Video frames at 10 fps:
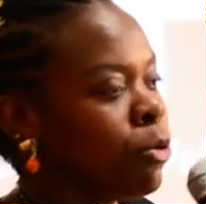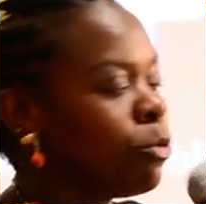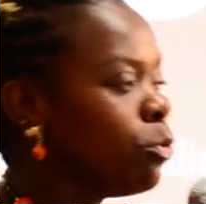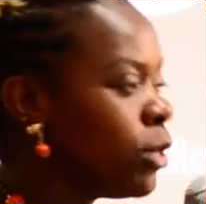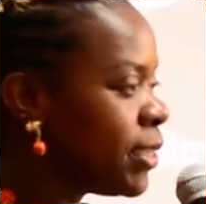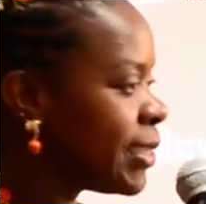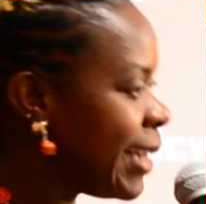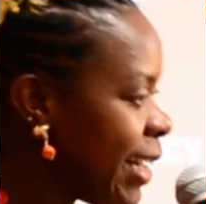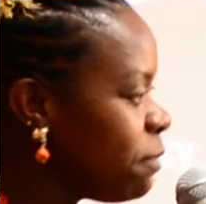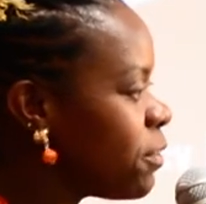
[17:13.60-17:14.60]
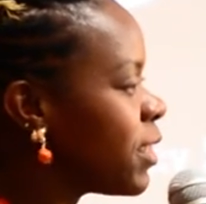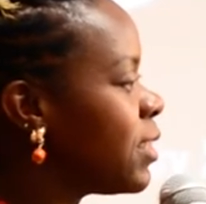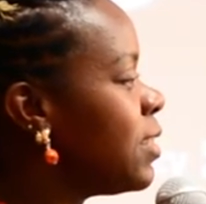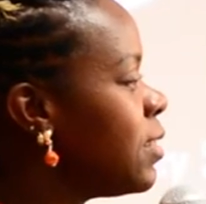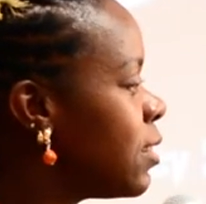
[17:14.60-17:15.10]
We slaved at
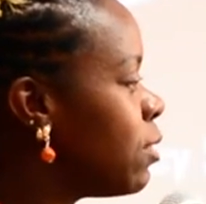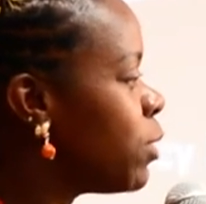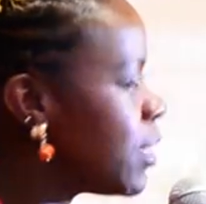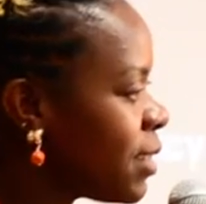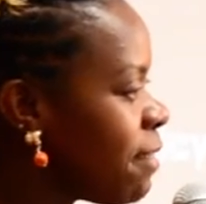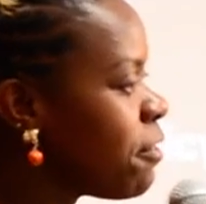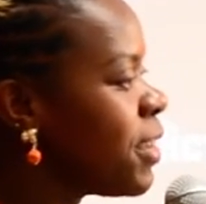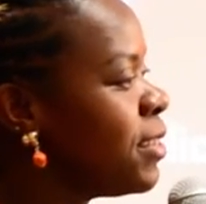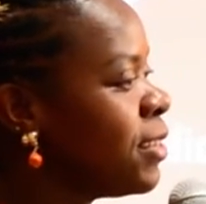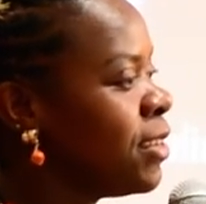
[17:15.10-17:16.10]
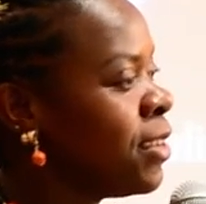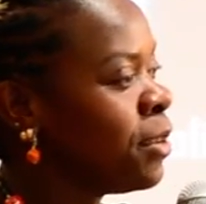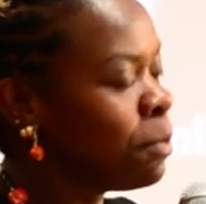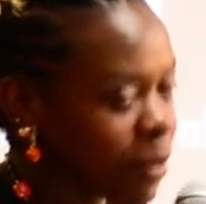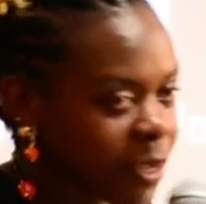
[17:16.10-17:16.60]
it. We suffered.
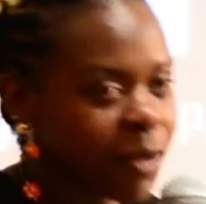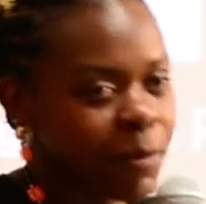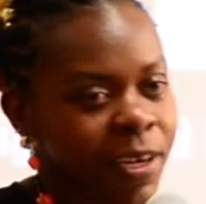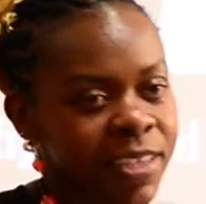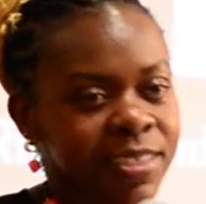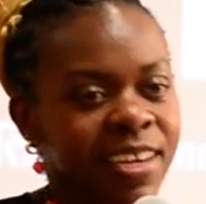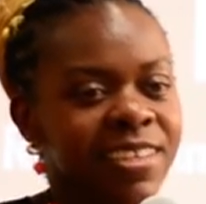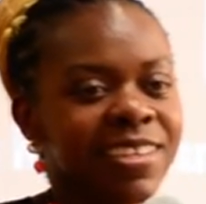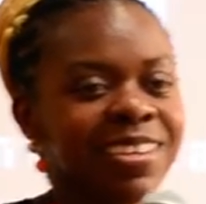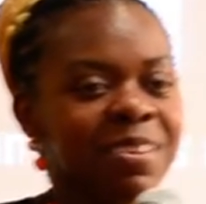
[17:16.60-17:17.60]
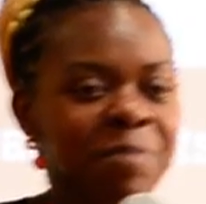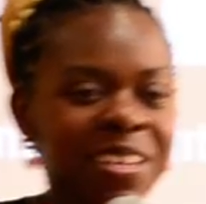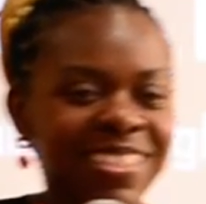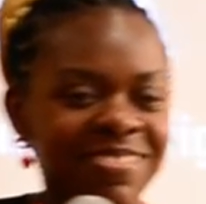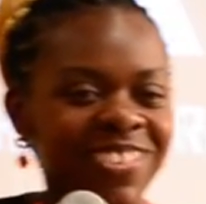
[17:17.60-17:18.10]
But here we are standing,
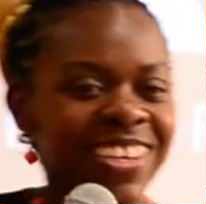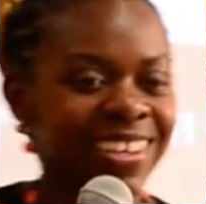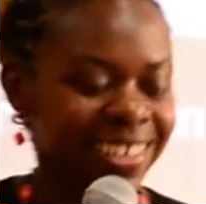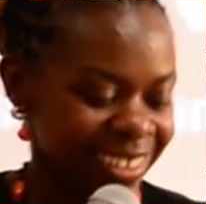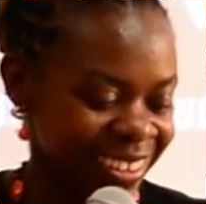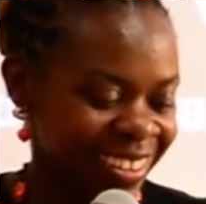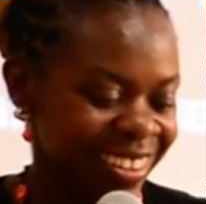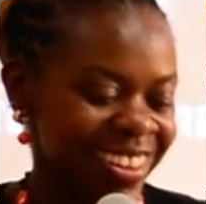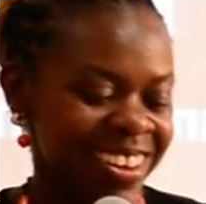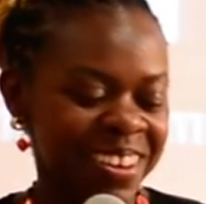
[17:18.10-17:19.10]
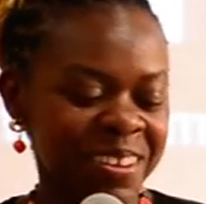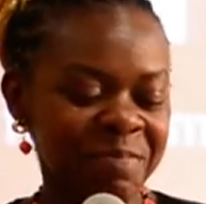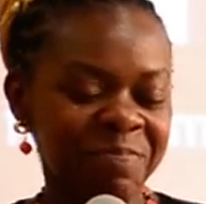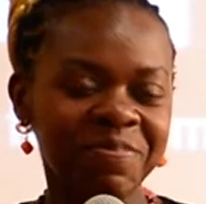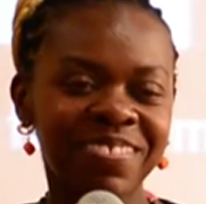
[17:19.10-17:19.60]
Pacifique,
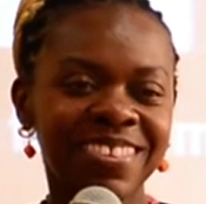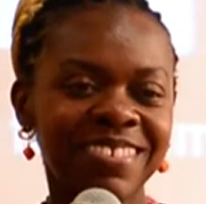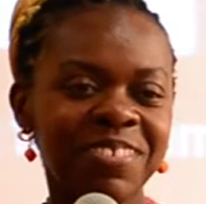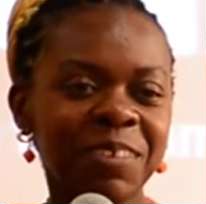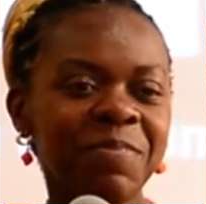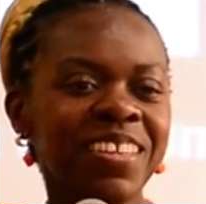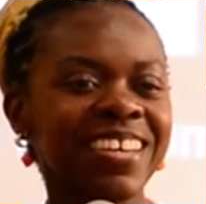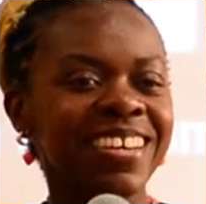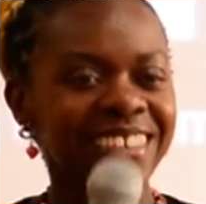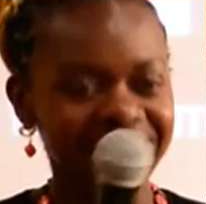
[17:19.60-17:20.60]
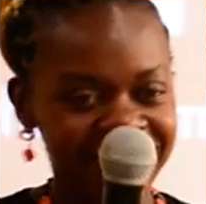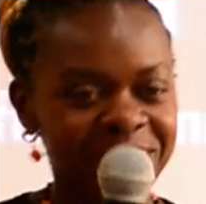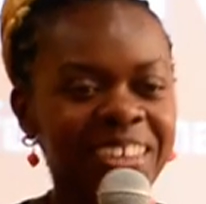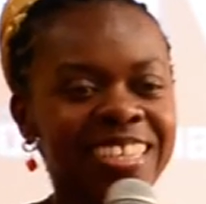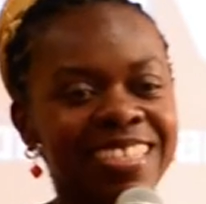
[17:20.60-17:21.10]
from the
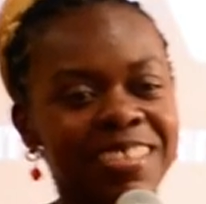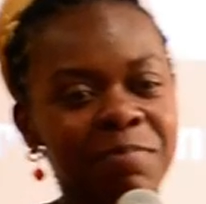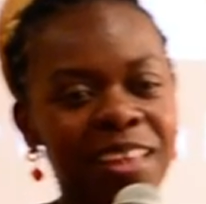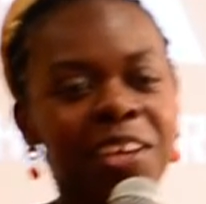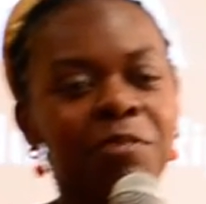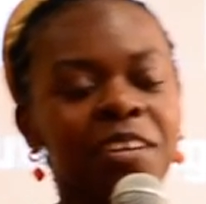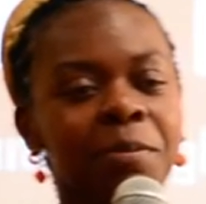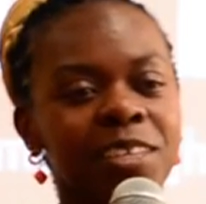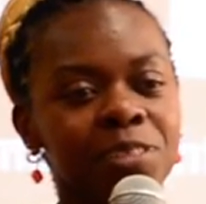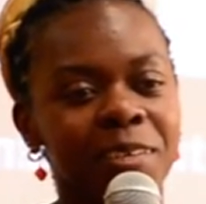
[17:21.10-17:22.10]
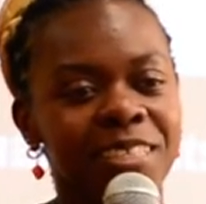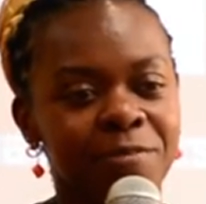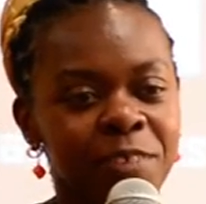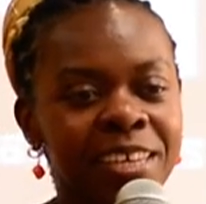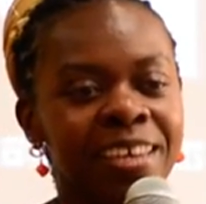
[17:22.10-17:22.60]
Rwanda team. Thank you very much,
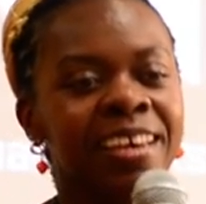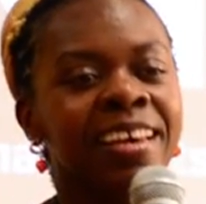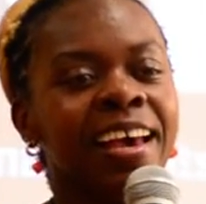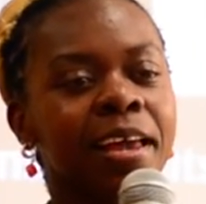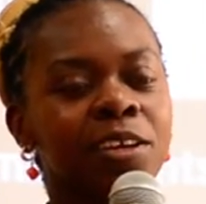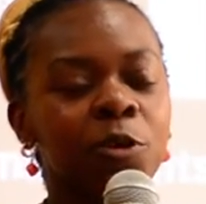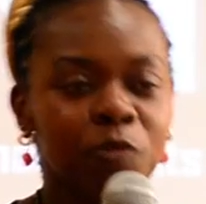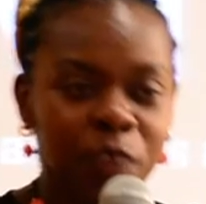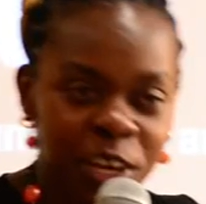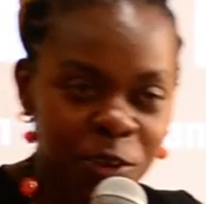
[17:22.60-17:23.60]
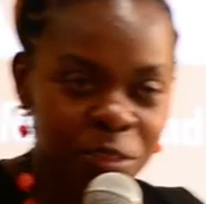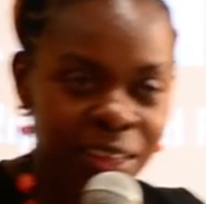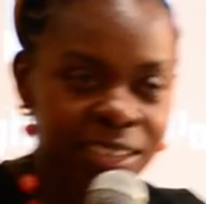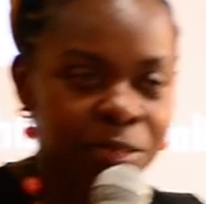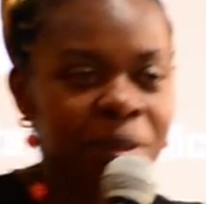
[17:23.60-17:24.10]
Pacifique, and convey your
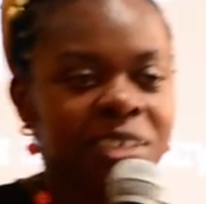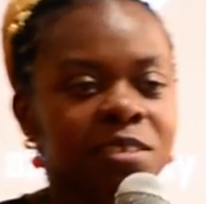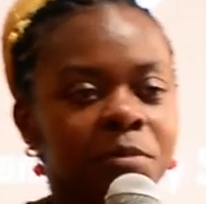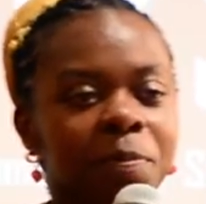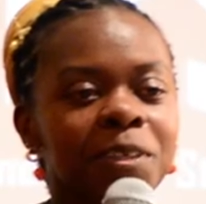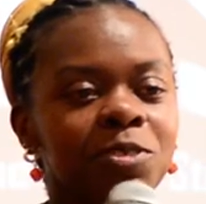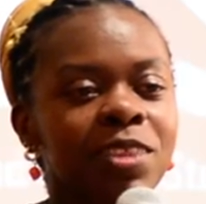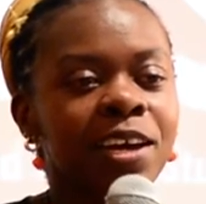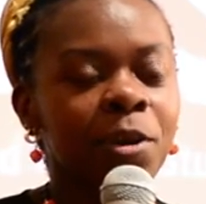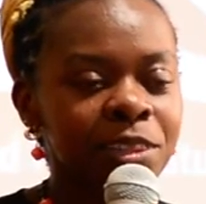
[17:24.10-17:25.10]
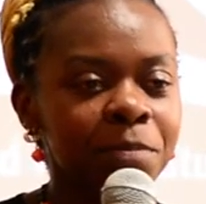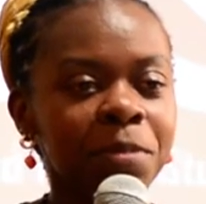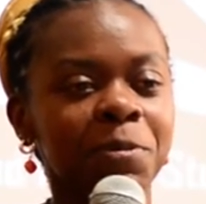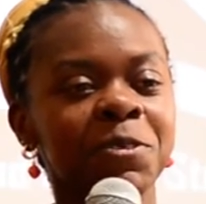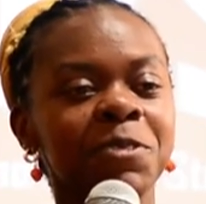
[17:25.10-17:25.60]
thanks. Please remember to thank all the
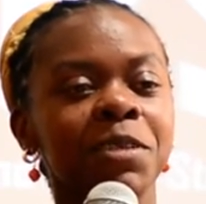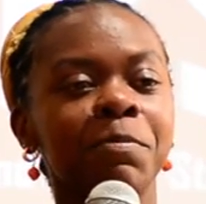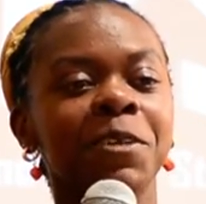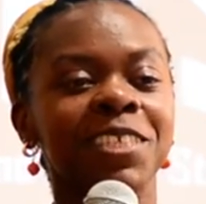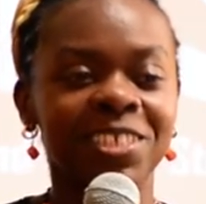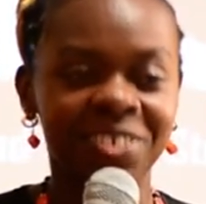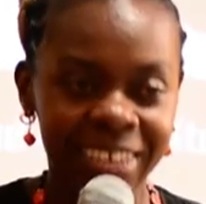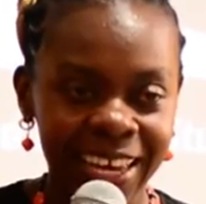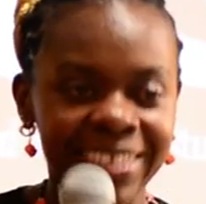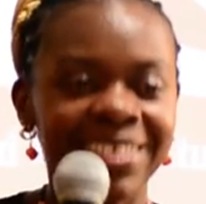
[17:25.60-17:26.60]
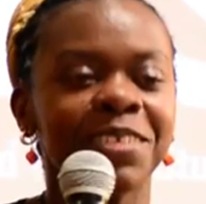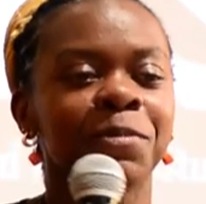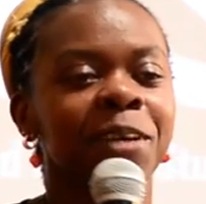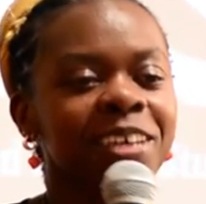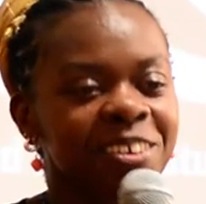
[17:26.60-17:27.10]
people who supported you in getting the
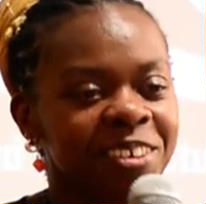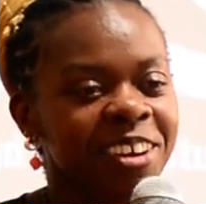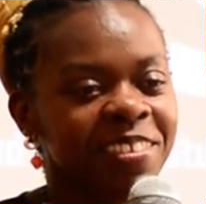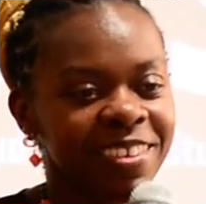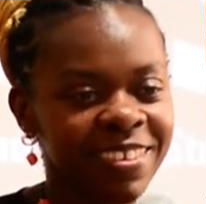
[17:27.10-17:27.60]
work going on the